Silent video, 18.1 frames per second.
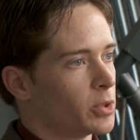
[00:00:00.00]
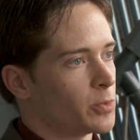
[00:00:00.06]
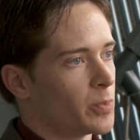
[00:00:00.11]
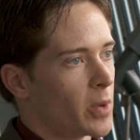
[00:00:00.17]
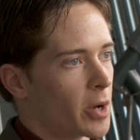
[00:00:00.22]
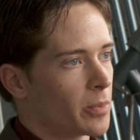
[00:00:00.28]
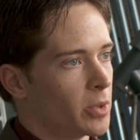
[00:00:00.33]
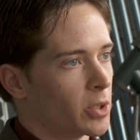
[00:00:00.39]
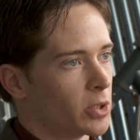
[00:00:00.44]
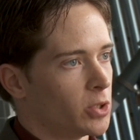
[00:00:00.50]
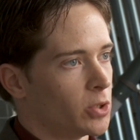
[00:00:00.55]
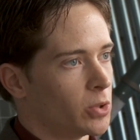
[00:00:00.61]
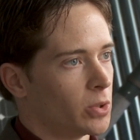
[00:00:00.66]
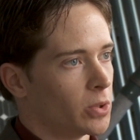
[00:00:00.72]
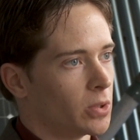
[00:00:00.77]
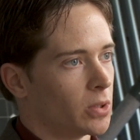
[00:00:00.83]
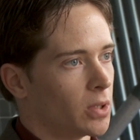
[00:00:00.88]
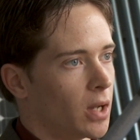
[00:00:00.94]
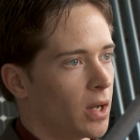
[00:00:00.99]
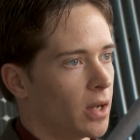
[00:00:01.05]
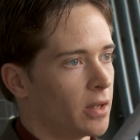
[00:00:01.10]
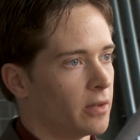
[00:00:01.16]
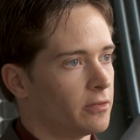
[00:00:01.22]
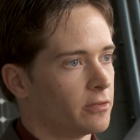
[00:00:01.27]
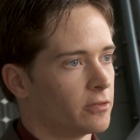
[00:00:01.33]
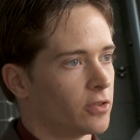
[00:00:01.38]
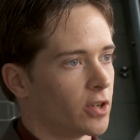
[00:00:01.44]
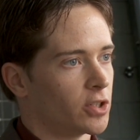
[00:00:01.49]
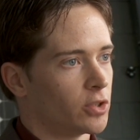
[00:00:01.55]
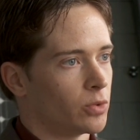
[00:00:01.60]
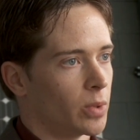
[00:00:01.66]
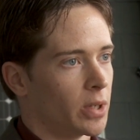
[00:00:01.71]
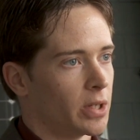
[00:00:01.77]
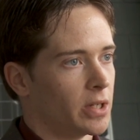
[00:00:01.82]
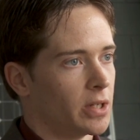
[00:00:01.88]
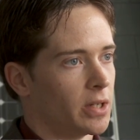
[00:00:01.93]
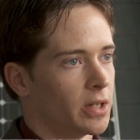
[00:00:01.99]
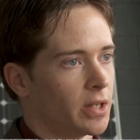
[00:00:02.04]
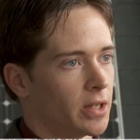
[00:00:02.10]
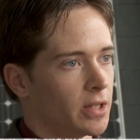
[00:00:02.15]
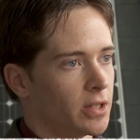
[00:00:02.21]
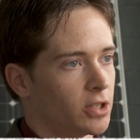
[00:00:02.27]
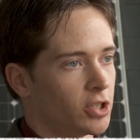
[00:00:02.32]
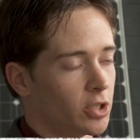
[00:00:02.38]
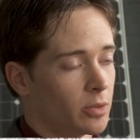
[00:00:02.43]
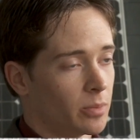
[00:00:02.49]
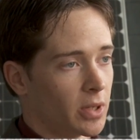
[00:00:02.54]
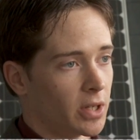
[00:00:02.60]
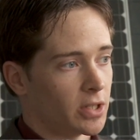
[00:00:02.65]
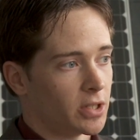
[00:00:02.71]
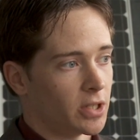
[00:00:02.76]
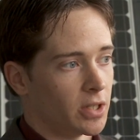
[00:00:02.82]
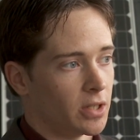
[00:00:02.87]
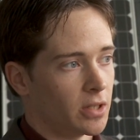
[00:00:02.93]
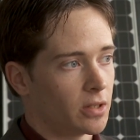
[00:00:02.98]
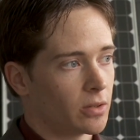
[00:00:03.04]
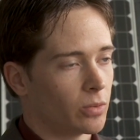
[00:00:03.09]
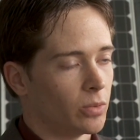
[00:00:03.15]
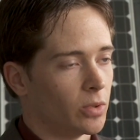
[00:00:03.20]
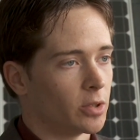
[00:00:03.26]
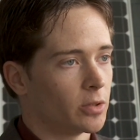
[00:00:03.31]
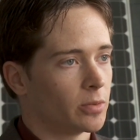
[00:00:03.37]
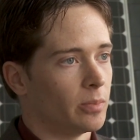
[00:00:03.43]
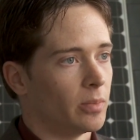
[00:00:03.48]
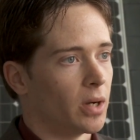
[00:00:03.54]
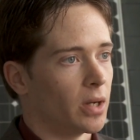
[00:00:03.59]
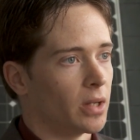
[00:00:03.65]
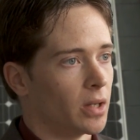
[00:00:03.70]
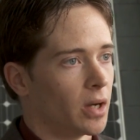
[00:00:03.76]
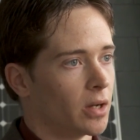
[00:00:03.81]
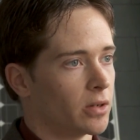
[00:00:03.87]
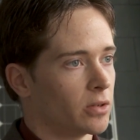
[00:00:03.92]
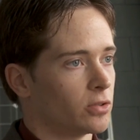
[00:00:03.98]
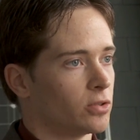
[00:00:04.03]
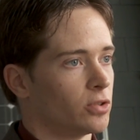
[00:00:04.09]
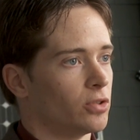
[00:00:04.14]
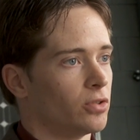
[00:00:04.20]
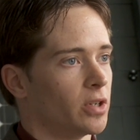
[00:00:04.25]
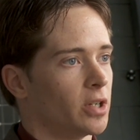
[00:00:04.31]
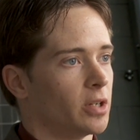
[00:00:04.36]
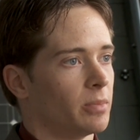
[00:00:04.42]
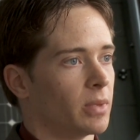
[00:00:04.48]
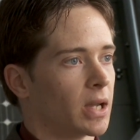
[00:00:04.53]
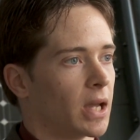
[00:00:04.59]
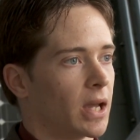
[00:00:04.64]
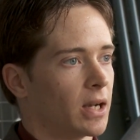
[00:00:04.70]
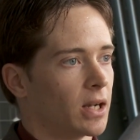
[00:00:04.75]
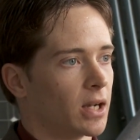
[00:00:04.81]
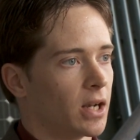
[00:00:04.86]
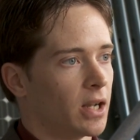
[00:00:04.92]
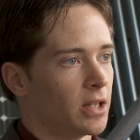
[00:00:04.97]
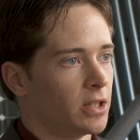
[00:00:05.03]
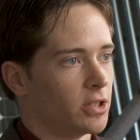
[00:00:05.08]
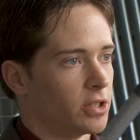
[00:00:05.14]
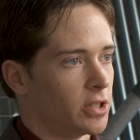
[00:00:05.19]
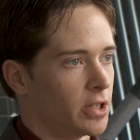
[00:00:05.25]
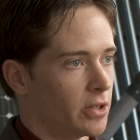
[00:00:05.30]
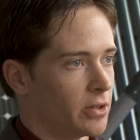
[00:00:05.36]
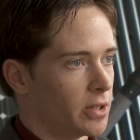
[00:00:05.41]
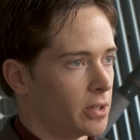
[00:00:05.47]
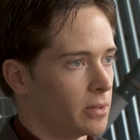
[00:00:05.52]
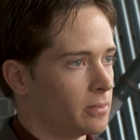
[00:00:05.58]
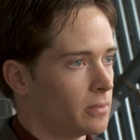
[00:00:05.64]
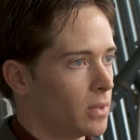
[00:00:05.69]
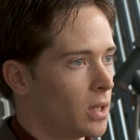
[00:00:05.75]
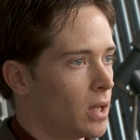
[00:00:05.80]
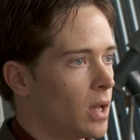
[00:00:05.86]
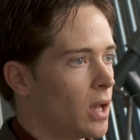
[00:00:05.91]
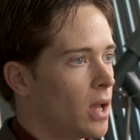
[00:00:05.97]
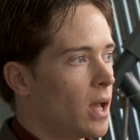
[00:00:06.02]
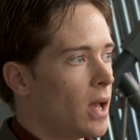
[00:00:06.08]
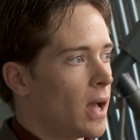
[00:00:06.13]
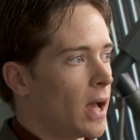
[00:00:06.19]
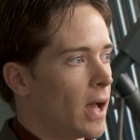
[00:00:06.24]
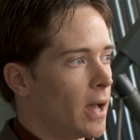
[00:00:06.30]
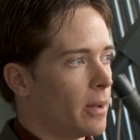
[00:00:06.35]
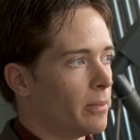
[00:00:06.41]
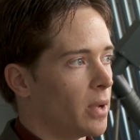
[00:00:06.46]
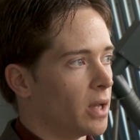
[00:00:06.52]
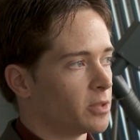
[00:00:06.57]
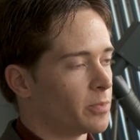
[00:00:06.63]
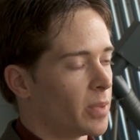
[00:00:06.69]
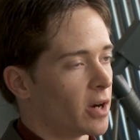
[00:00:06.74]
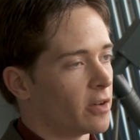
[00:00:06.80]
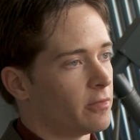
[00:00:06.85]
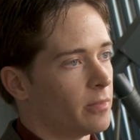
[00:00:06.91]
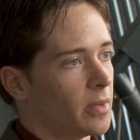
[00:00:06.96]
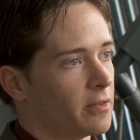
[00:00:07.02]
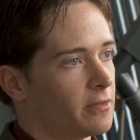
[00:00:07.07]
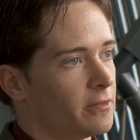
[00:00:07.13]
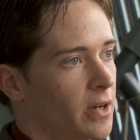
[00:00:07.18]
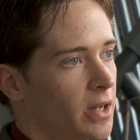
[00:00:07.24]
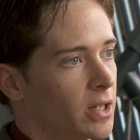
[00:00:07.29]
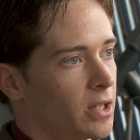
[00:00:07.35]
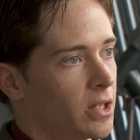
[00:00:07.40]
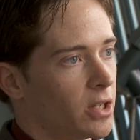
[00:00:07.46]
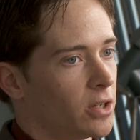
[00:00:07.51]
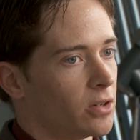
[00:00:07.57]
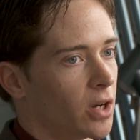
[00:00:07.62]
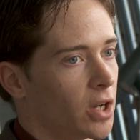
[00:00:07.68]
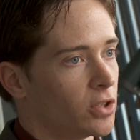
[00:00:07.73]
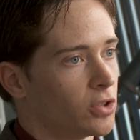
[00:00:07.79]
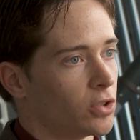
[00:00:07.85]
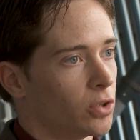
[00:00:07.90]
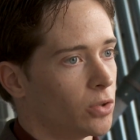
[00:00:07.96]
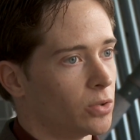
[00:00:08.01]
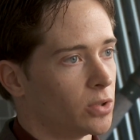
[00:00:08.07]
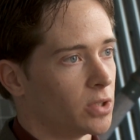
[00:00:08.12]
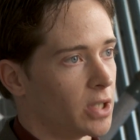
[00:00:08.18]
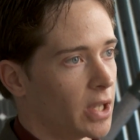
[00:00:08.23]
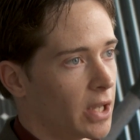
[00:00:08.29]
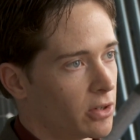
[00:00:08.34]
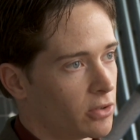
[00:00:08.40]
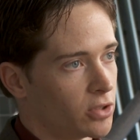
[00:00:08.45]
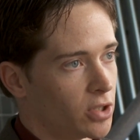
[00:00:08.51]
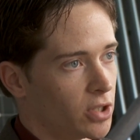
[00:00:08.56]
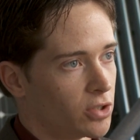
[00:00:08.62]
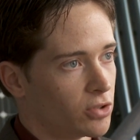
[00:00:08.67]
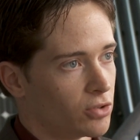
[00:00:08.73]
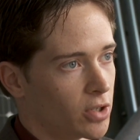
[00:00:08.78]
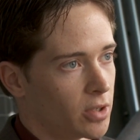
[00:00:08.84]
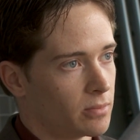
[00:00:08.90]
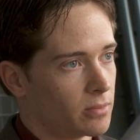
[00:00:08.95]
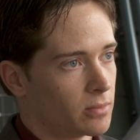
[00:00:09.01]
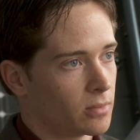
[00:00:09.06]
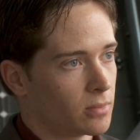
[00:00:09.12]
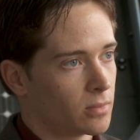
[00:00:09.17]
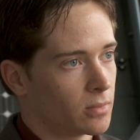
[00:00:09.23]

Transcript: is Mac McDougall. I've graduated in GMIT with my honours degree in mechanical engineering. As part of my final year, I chose the energy stream.